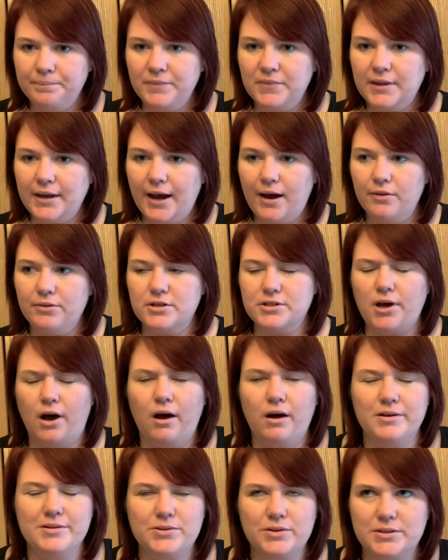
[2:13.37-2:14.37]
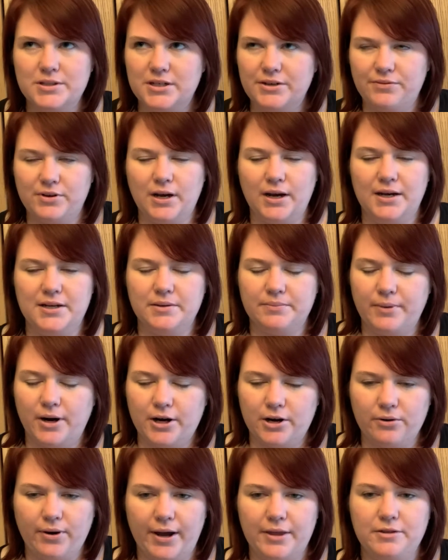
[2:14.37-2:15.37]
Now there's all sorts of different kinds of
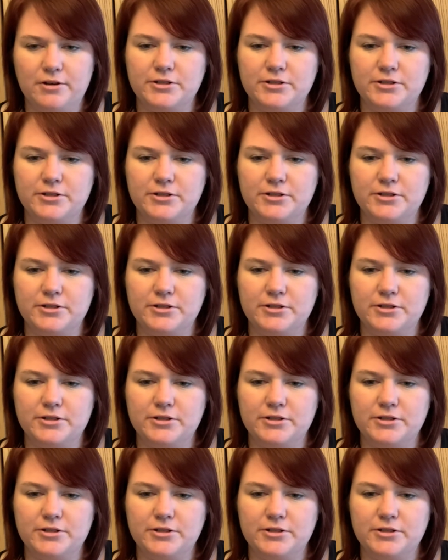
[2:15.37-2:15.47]
marker, right?